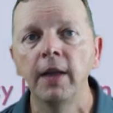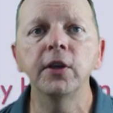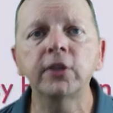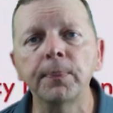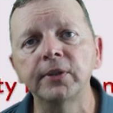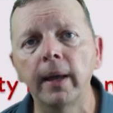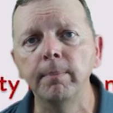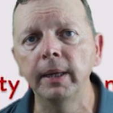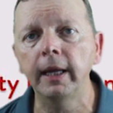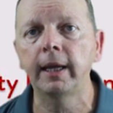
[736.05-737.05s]
This
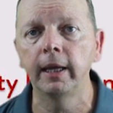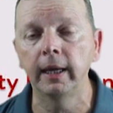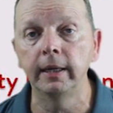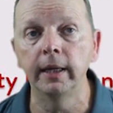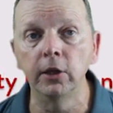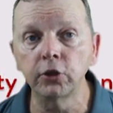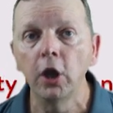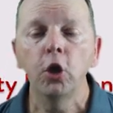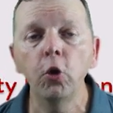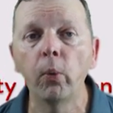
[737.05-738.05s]
upset many
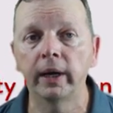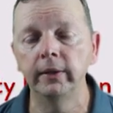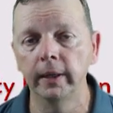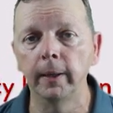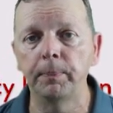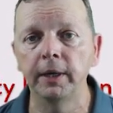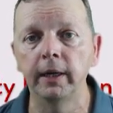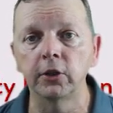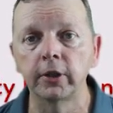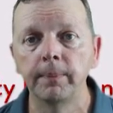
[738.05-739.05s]
Indians who wanted
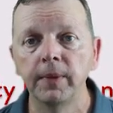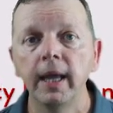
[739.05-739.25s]
independence.